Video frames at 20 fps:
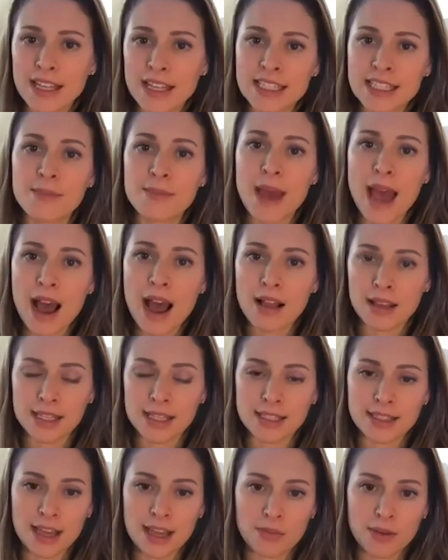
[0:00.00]
It's the
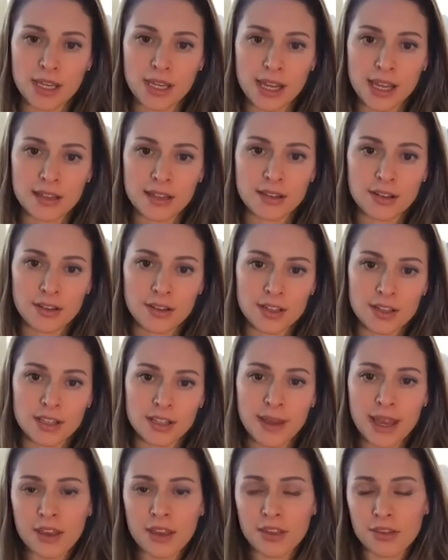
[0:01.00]
balance that we need. So there's
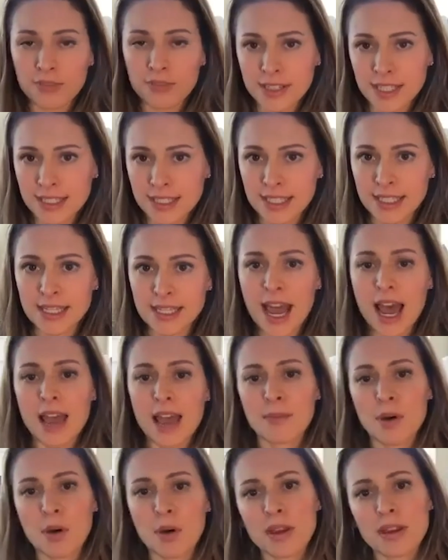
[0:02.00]
omega-3, 6, and
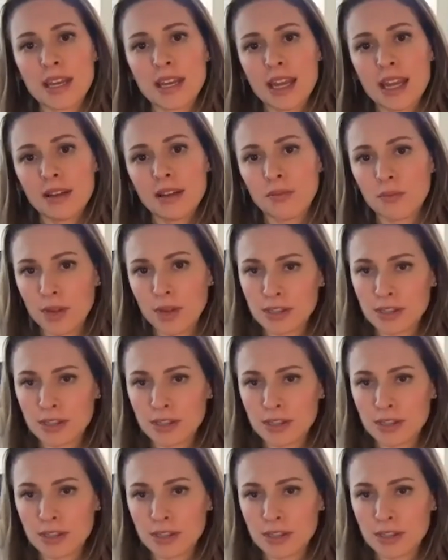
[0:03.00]
9, but we need,